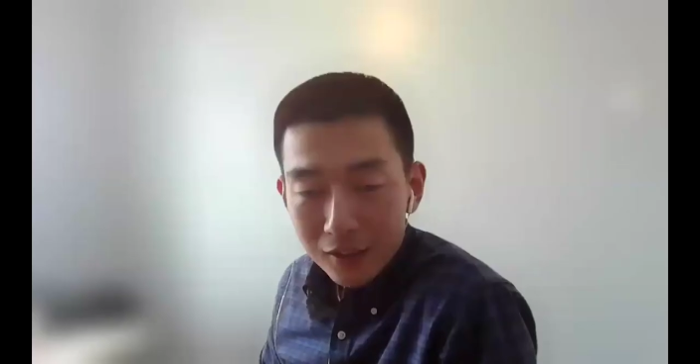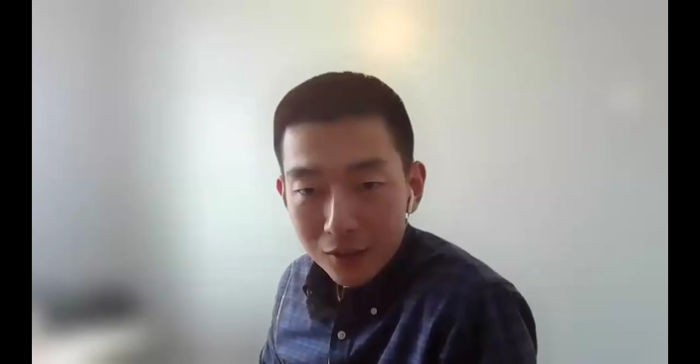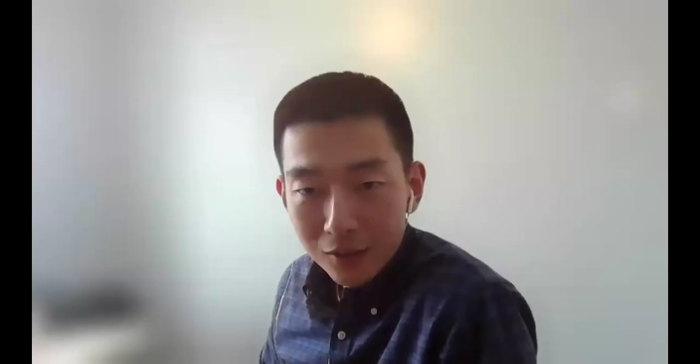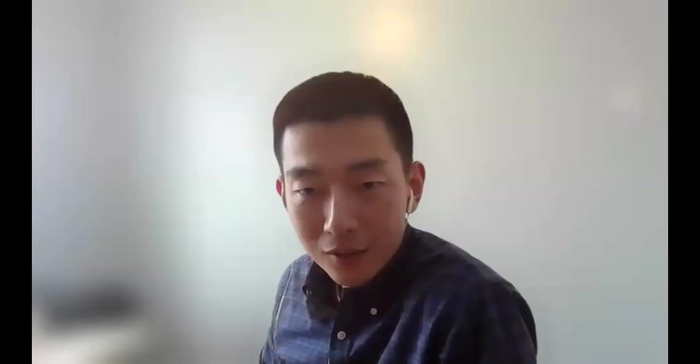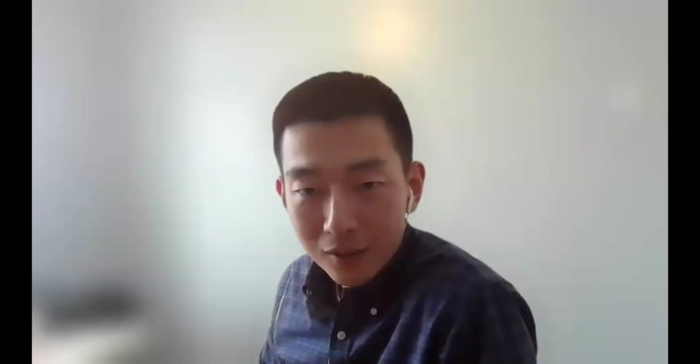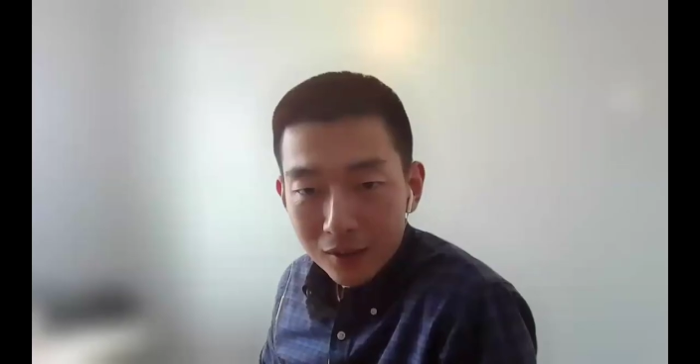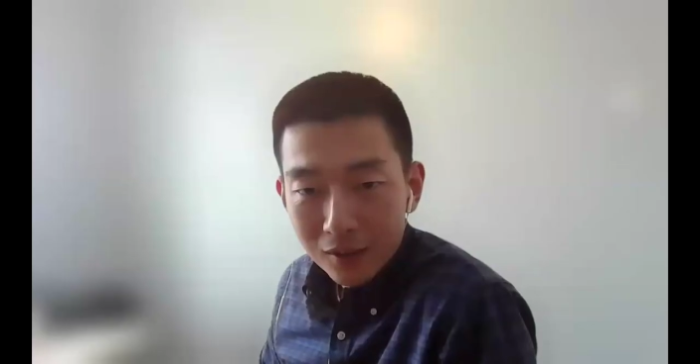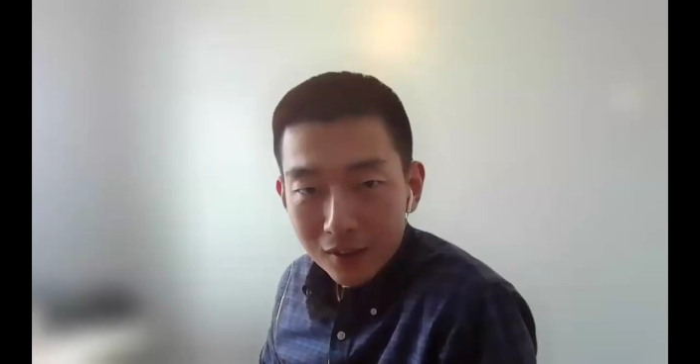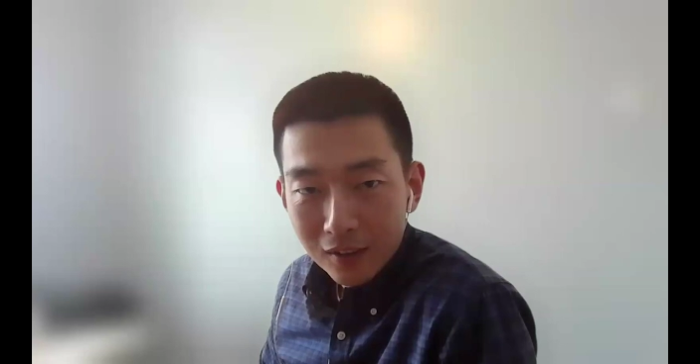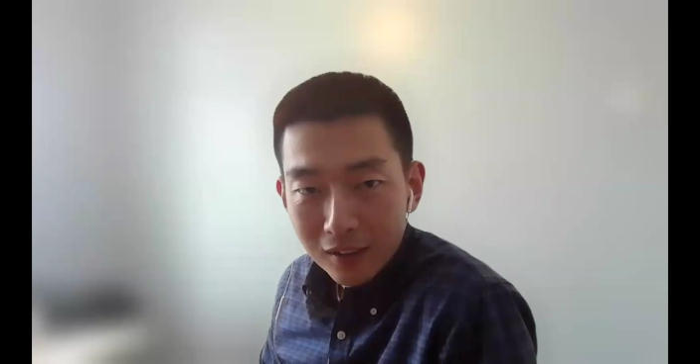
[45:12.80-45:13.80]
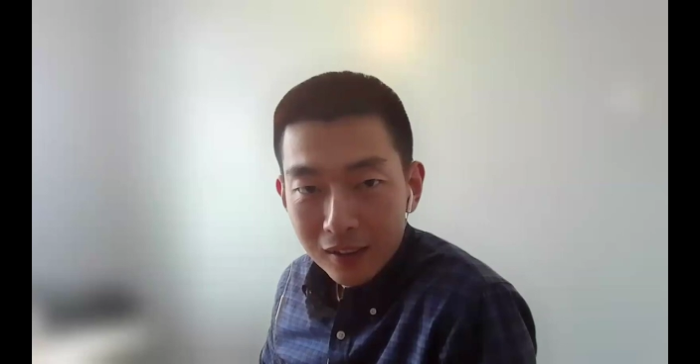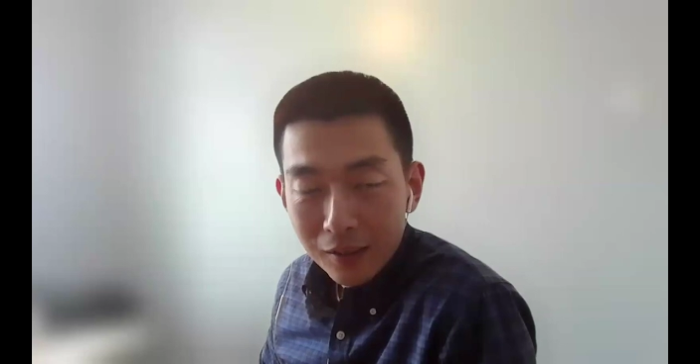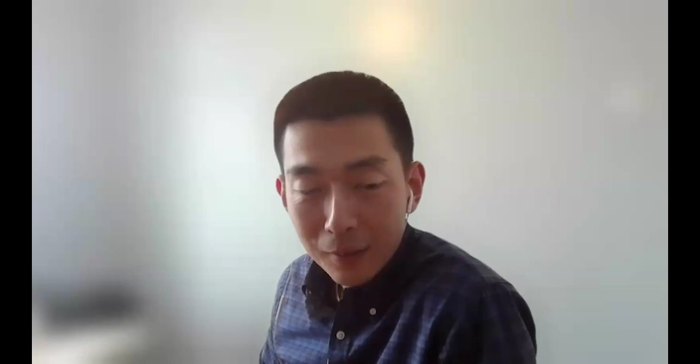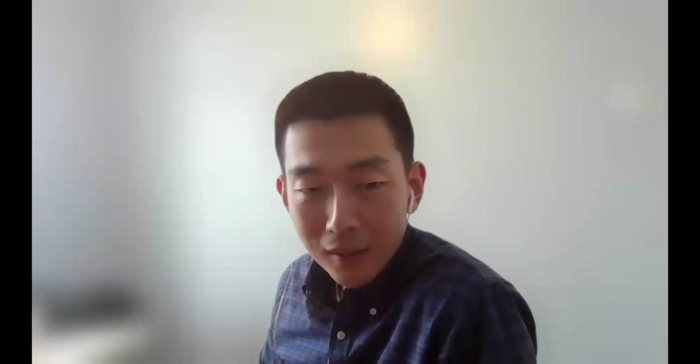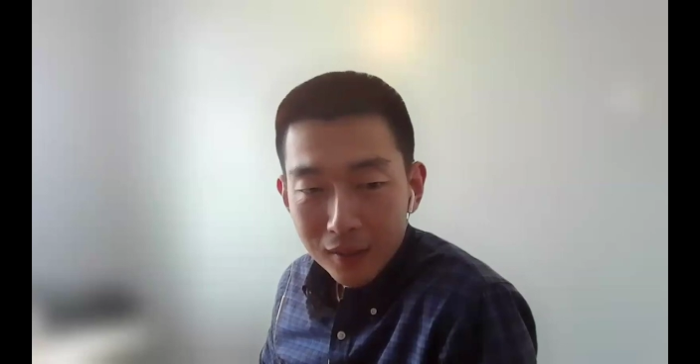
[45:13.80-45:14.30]
So yeah,
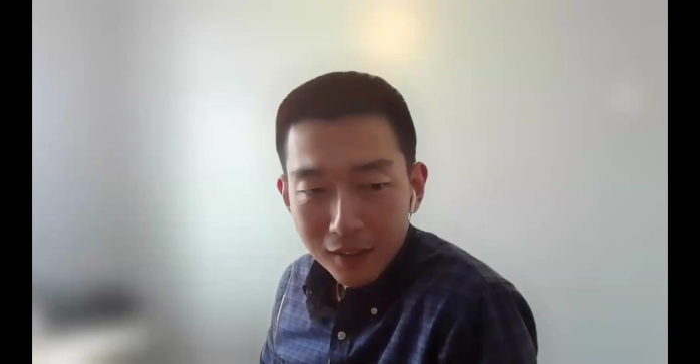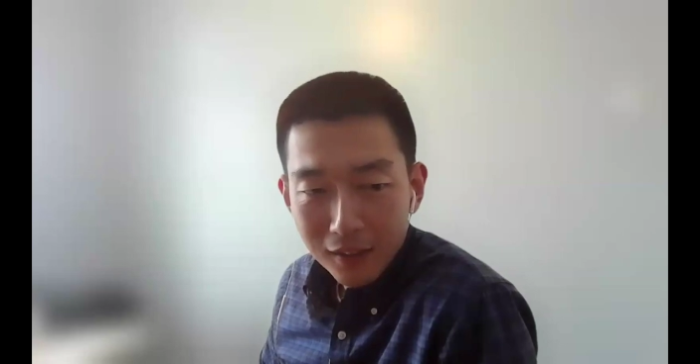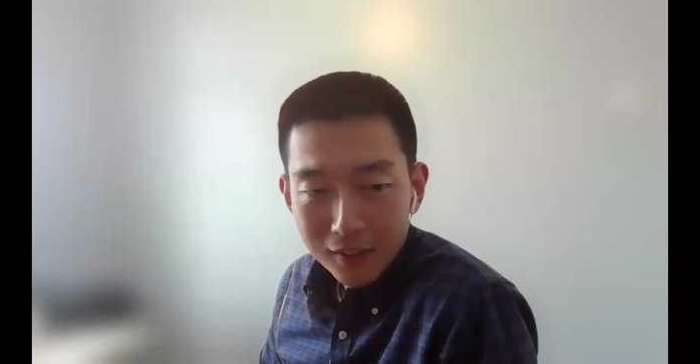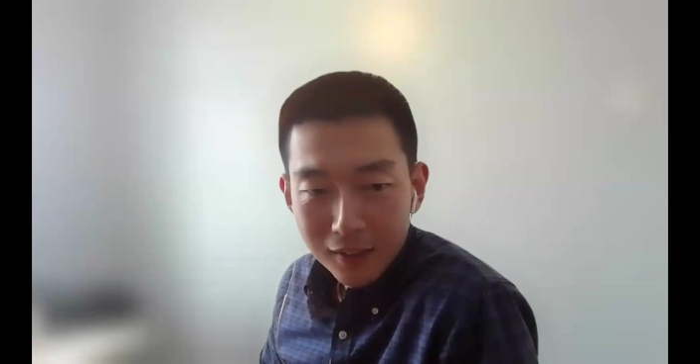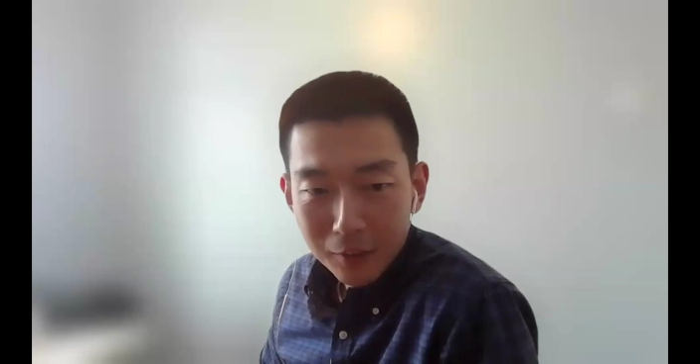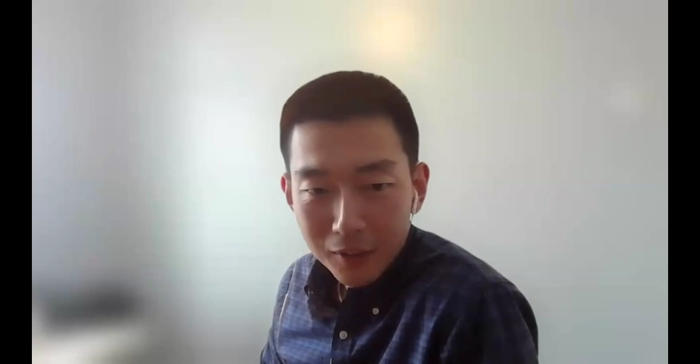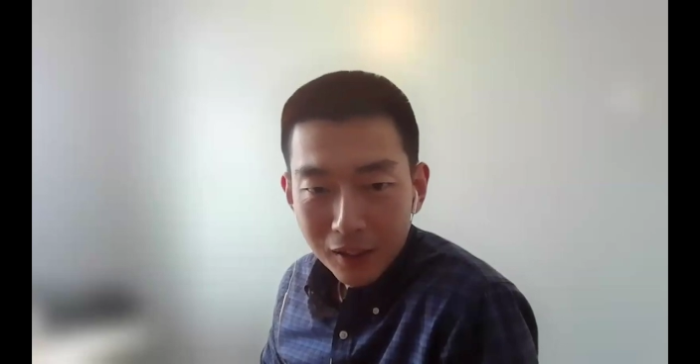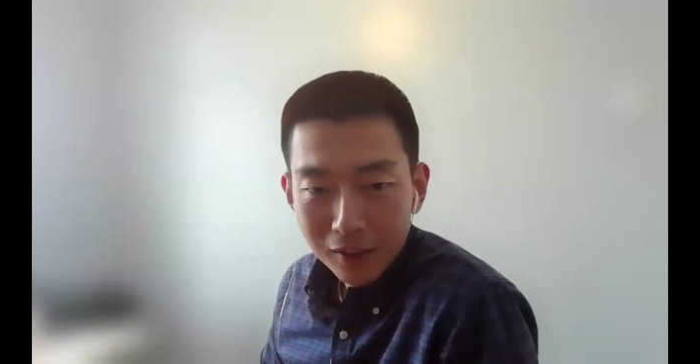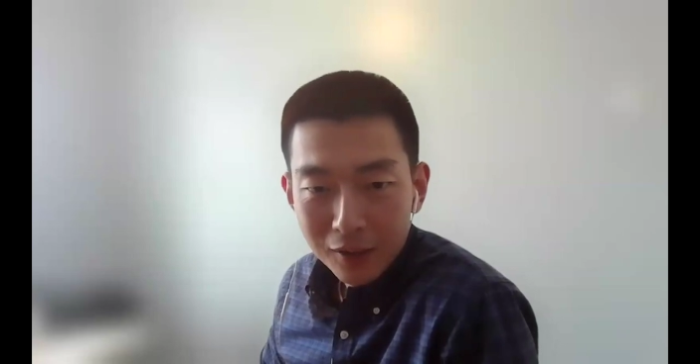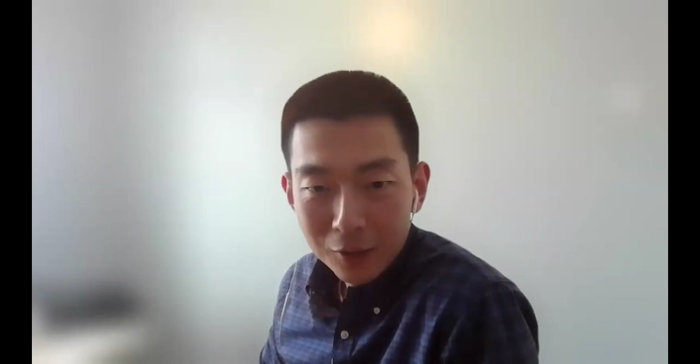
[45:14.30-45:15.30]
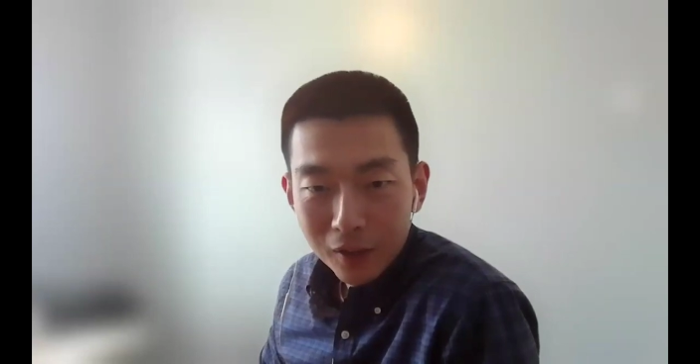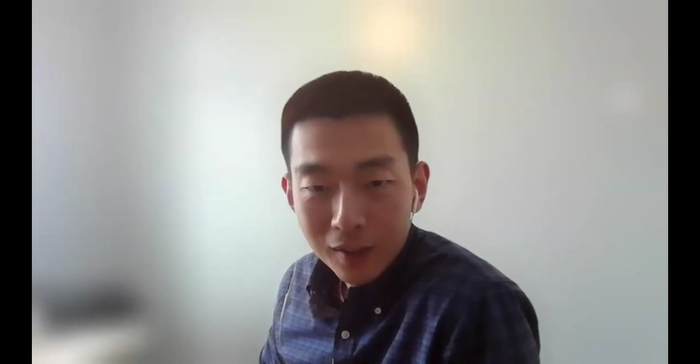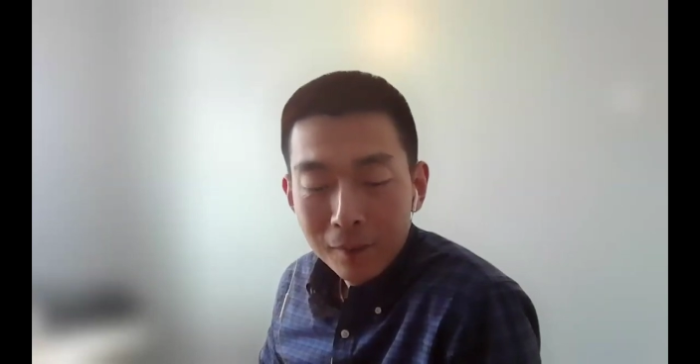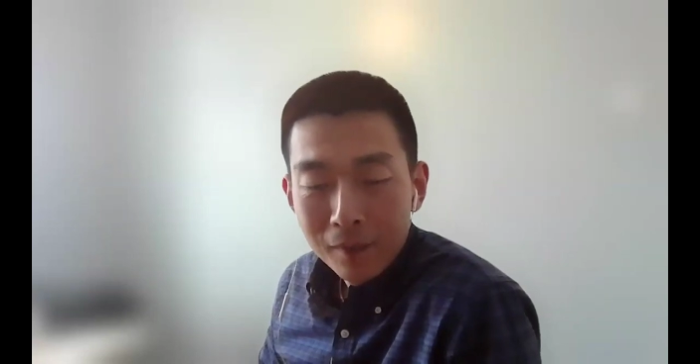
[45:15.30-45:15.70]
might say something on this one.